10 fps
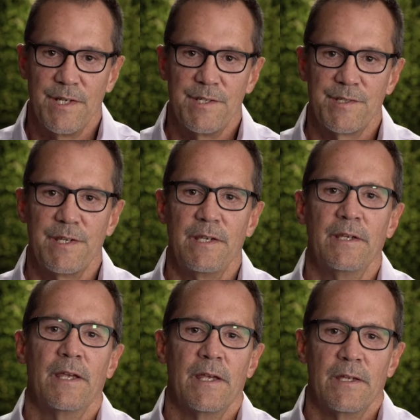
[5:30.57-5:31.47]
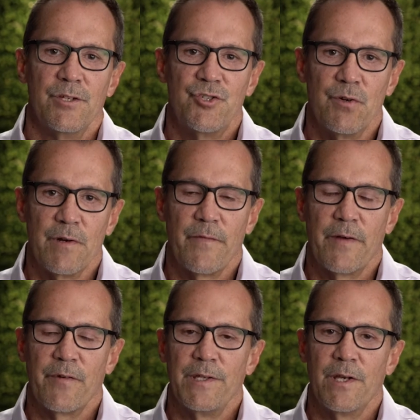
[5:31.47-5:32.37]
D.C., June of
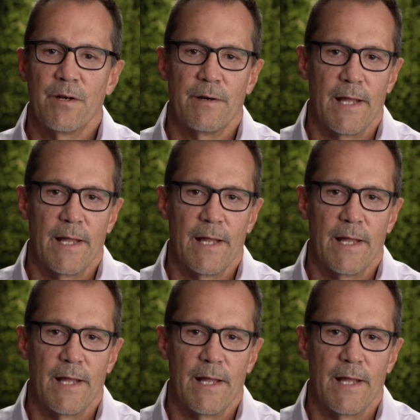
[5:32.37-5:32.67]
every year.